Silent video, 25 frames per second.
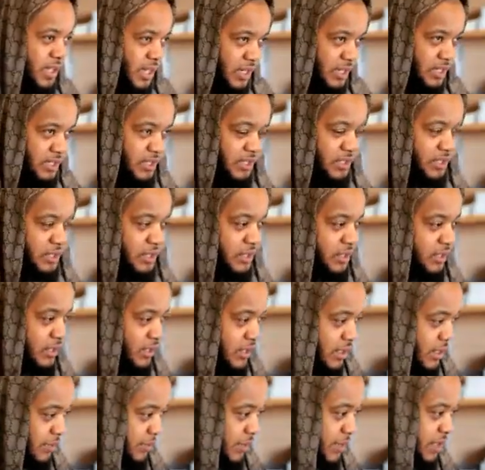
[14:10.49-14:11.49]
like this,
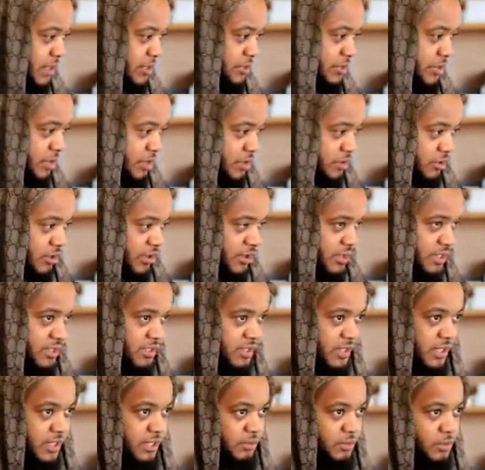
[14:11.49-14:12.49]
you know what I mean, this crazy
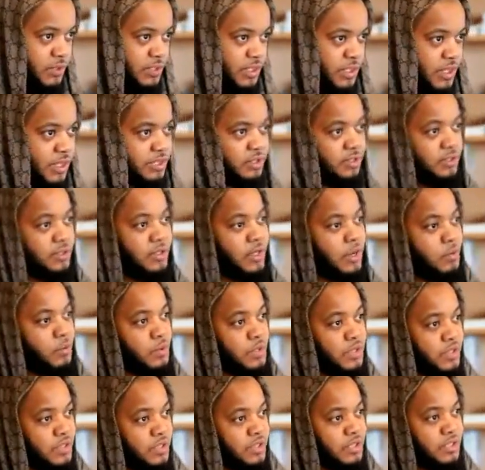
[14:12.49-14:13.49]
studying was going on, I
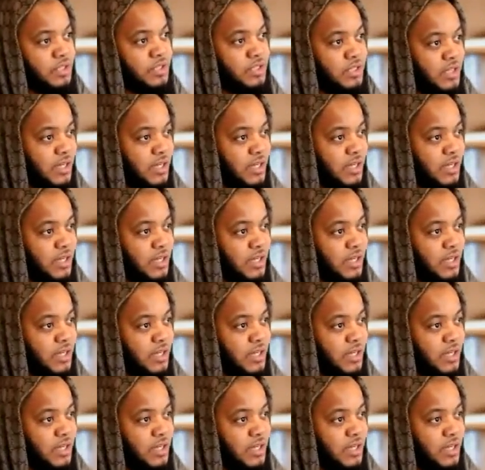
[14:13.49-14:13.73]
was,